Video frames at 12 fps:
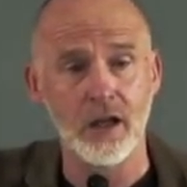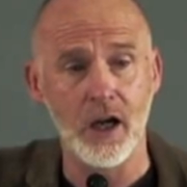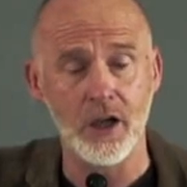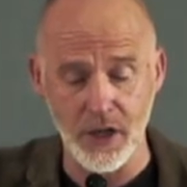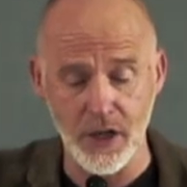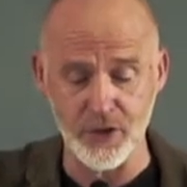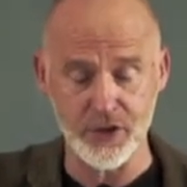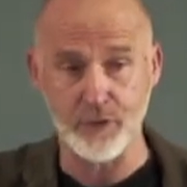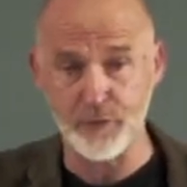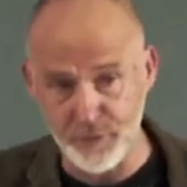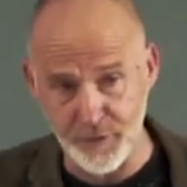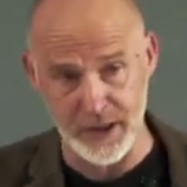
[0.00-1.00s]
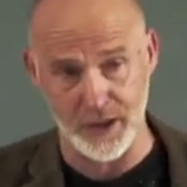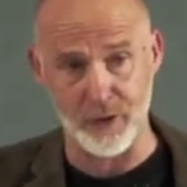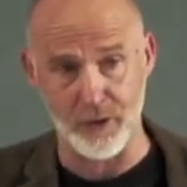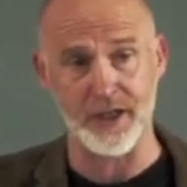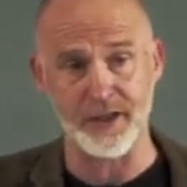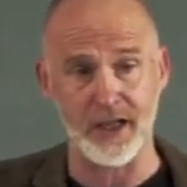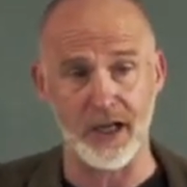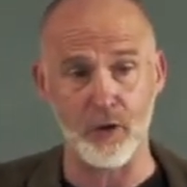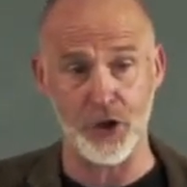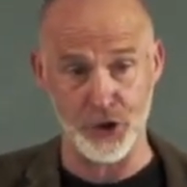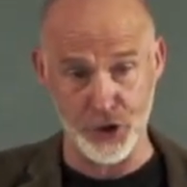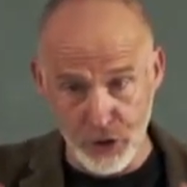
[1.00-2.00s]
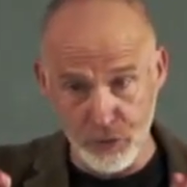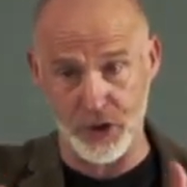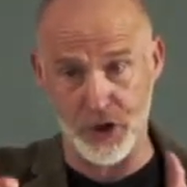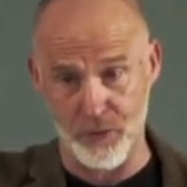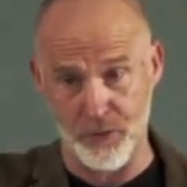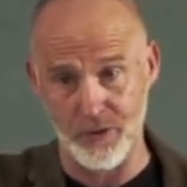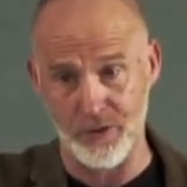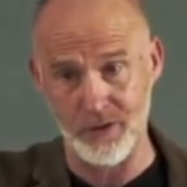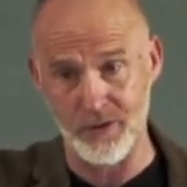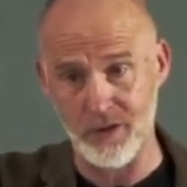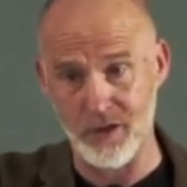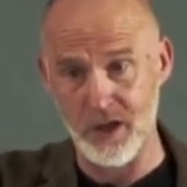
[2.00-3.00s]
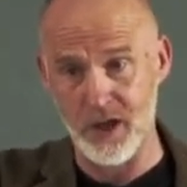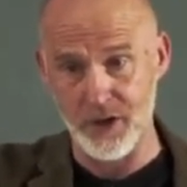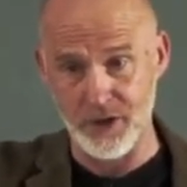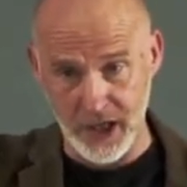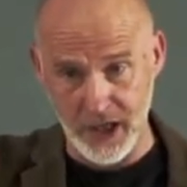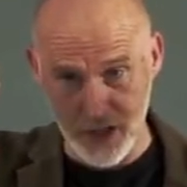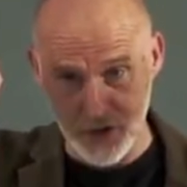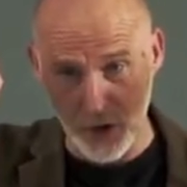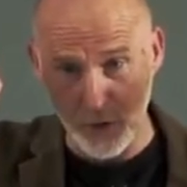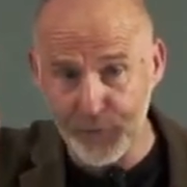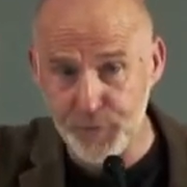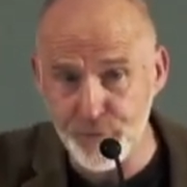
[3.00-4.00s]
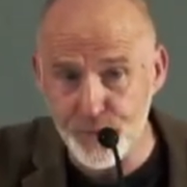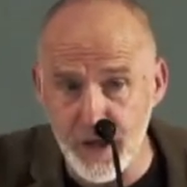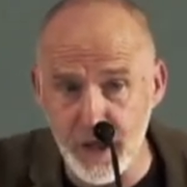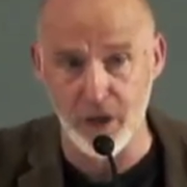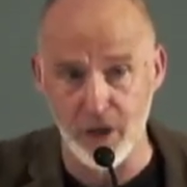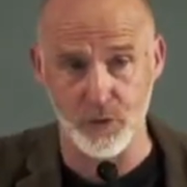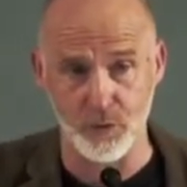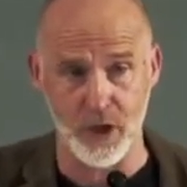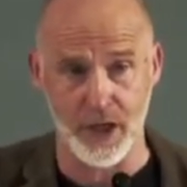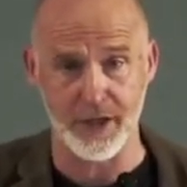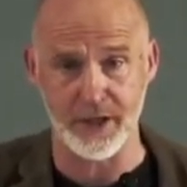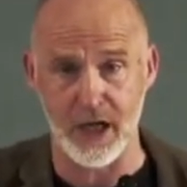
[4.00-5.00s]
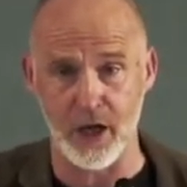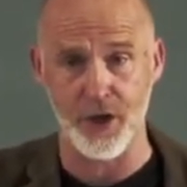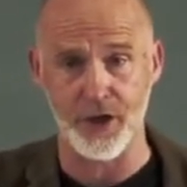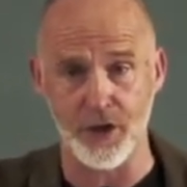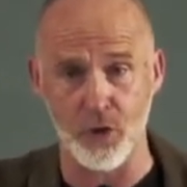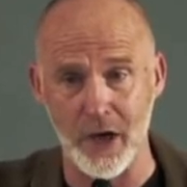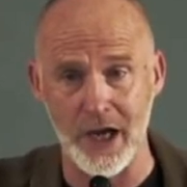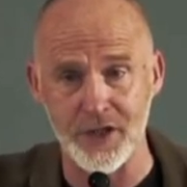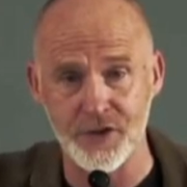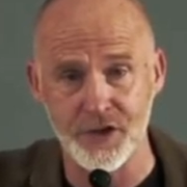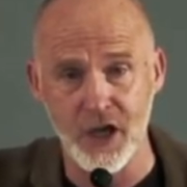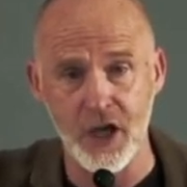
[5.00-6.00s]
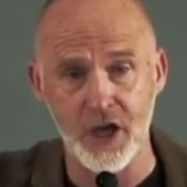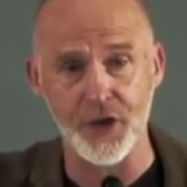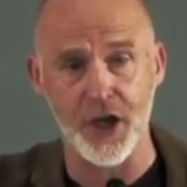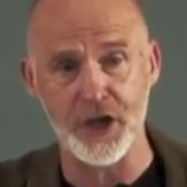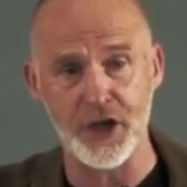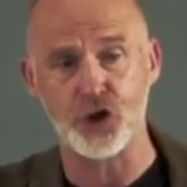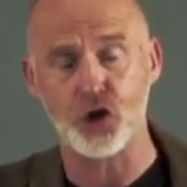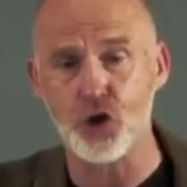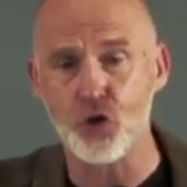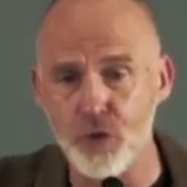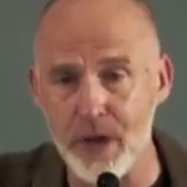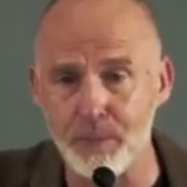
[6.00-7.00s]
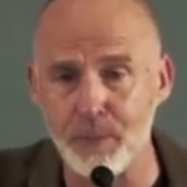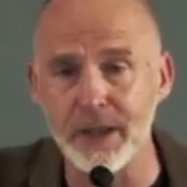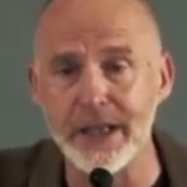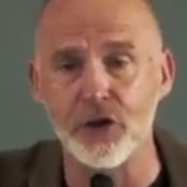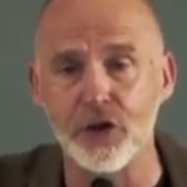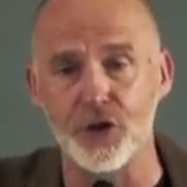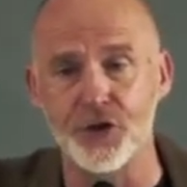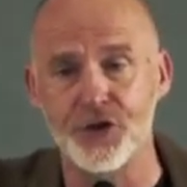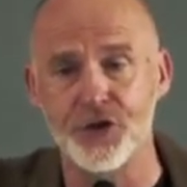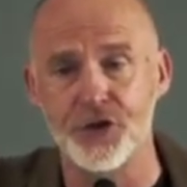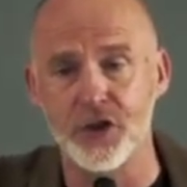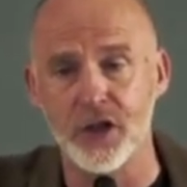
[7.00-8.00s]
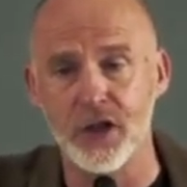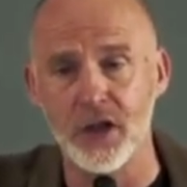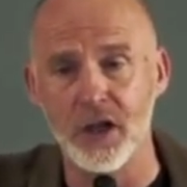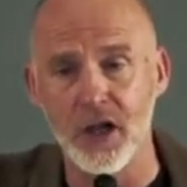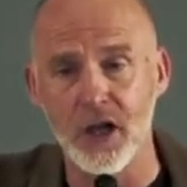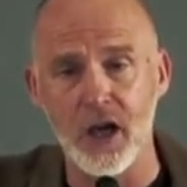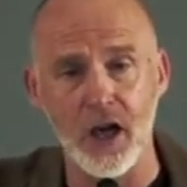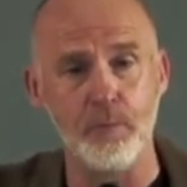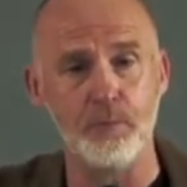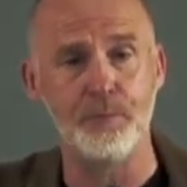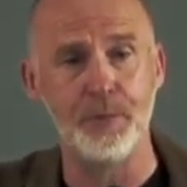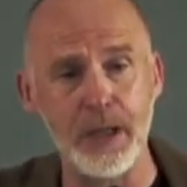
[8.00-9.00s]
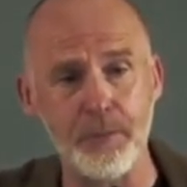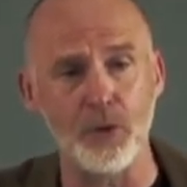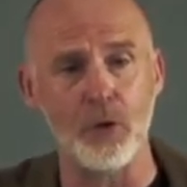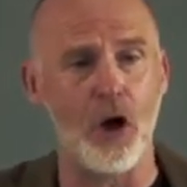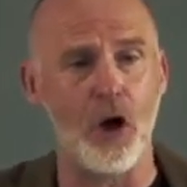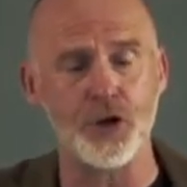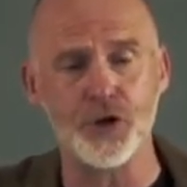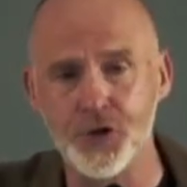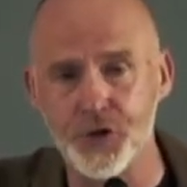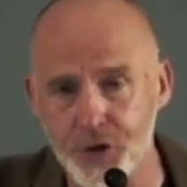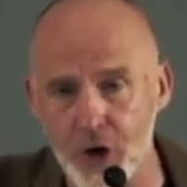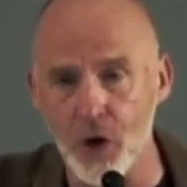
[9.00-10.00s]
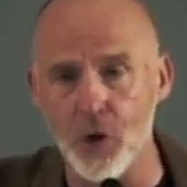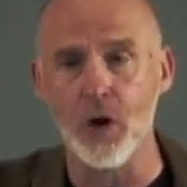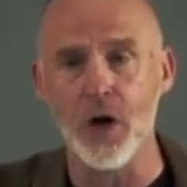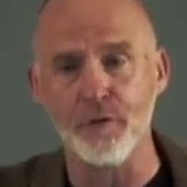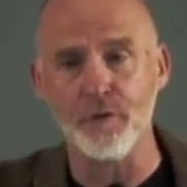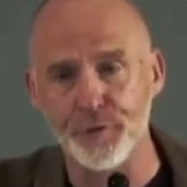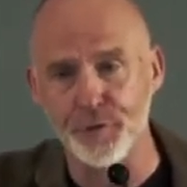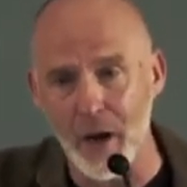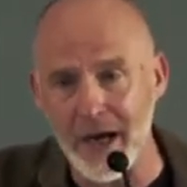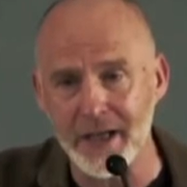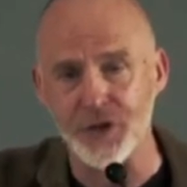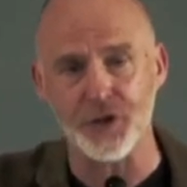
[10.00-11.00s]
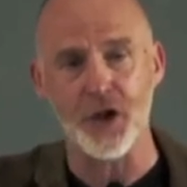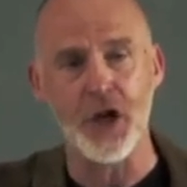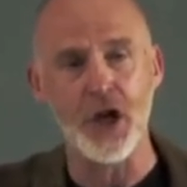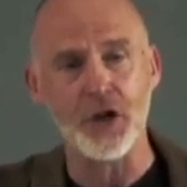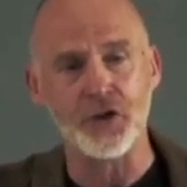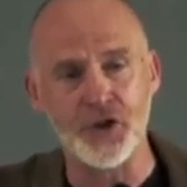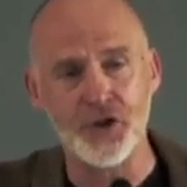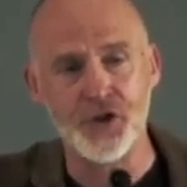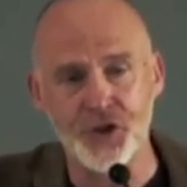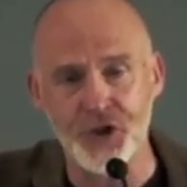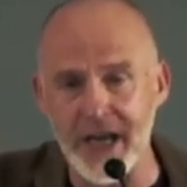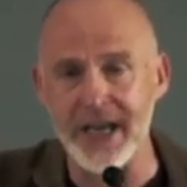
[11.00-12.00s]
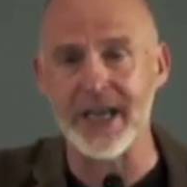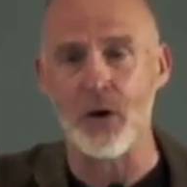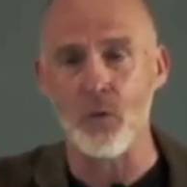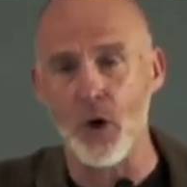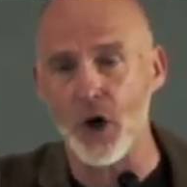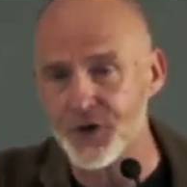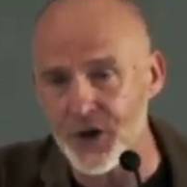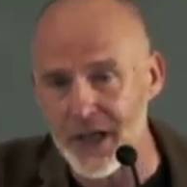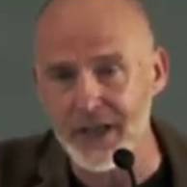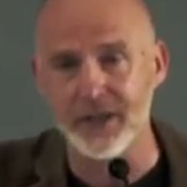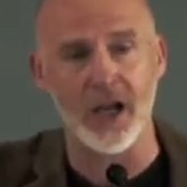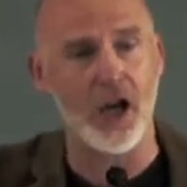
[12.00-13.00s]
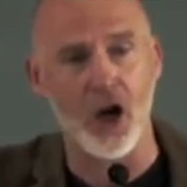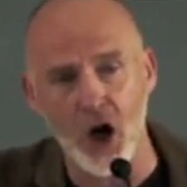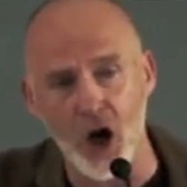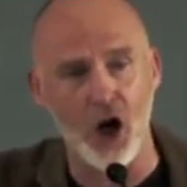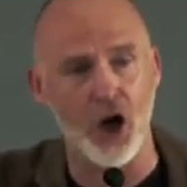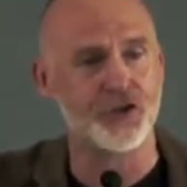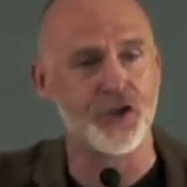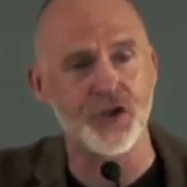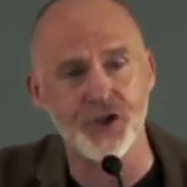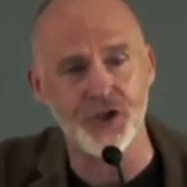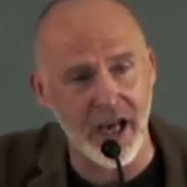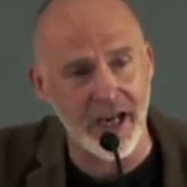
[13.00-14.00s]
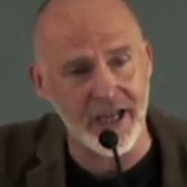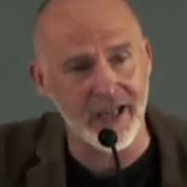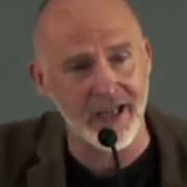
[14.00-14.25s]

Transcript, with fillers: And there is a fear right now, and you know there is a fear right now in the West that is crippling us and people are so frightened to say what's in their heart to say.